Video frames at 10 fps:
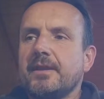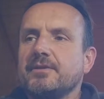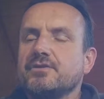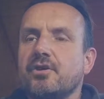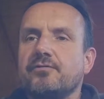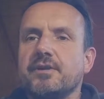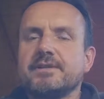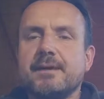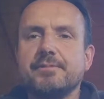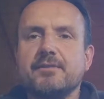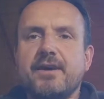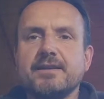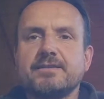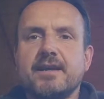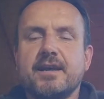So, for example, if I
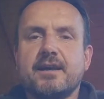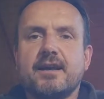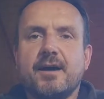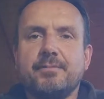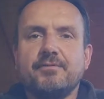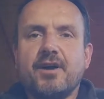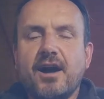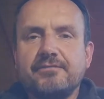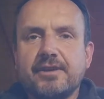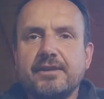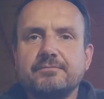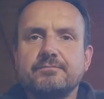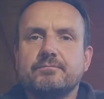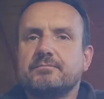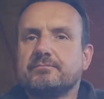say cup of coffee,
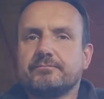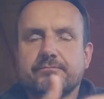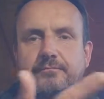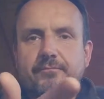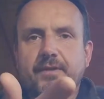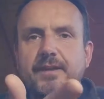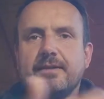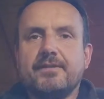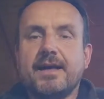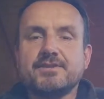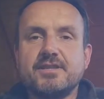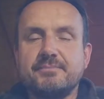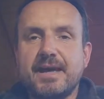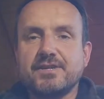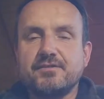that's an
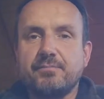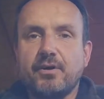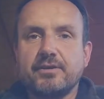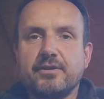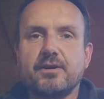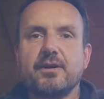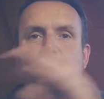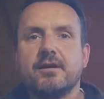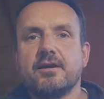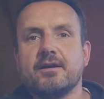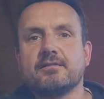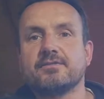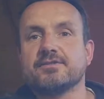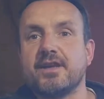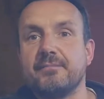imaginative pointer
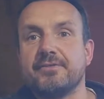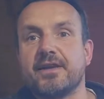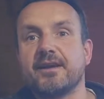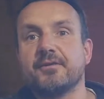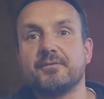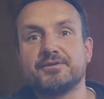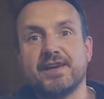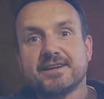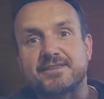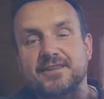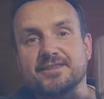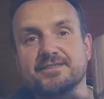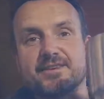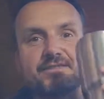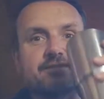for something which actually
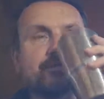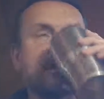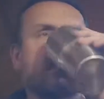exists.